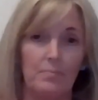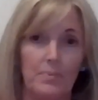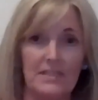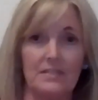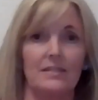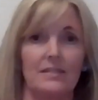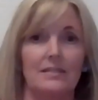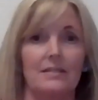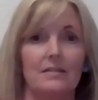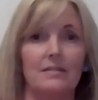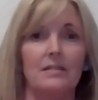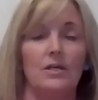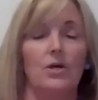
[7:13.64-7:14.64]
businesses,
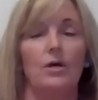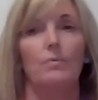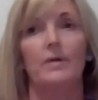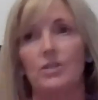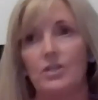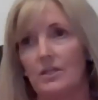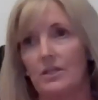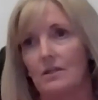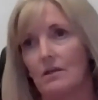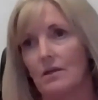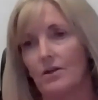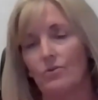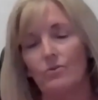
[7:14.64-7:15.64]
which is,
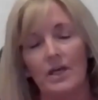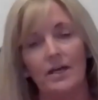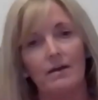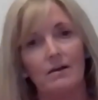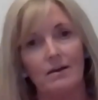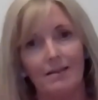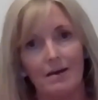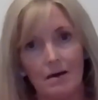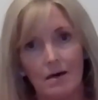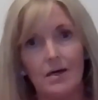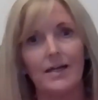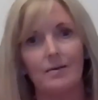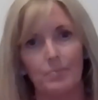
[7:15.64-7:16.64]
they are the
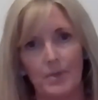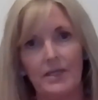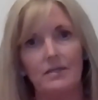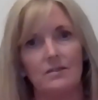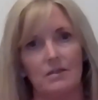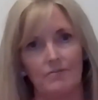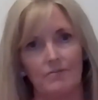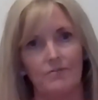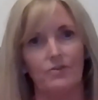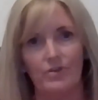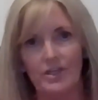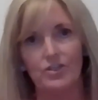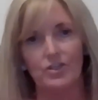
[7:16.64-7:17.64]
heartbeat of the
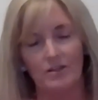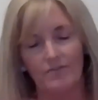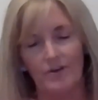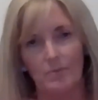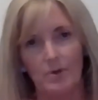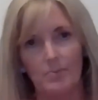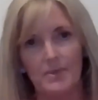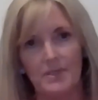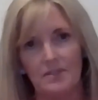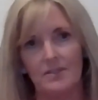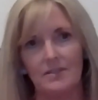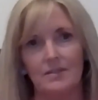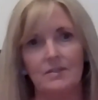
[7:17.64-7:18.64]
region, the family
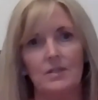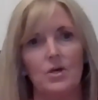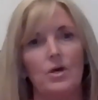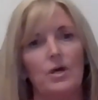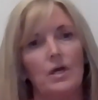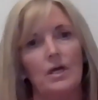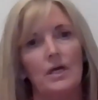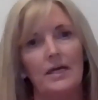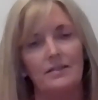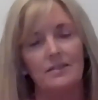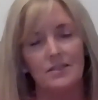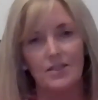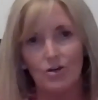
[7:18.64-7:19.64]
businesses.
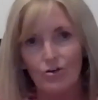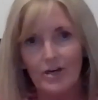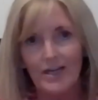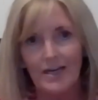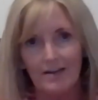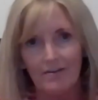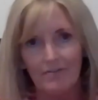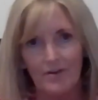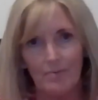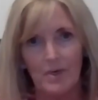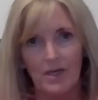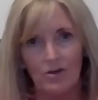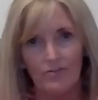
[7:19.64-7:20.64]
Historically,
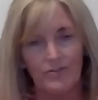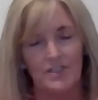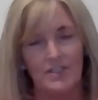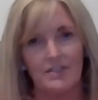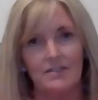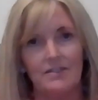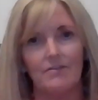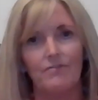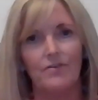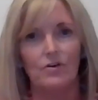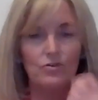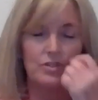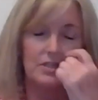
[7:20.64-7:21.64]
family offices have
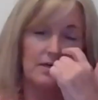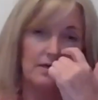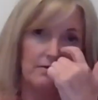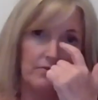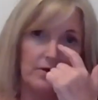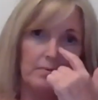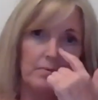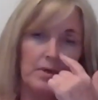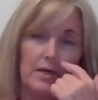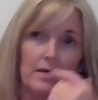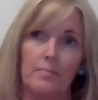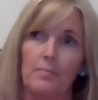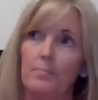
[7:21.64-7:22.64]
followed a kind of
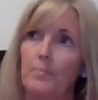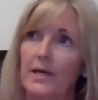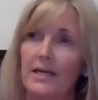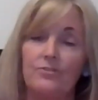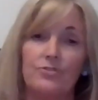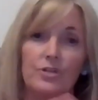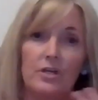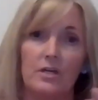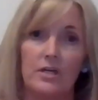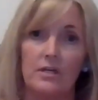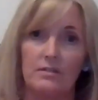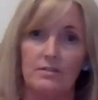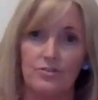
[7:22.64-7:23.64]
a
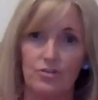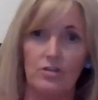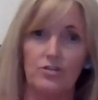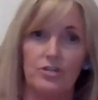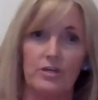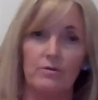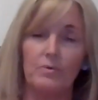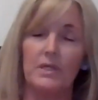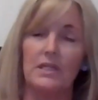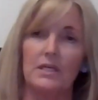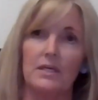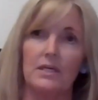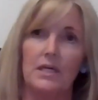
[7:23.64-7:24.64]
patriarchal structure with
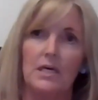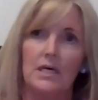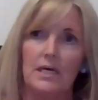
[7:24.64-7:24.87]
a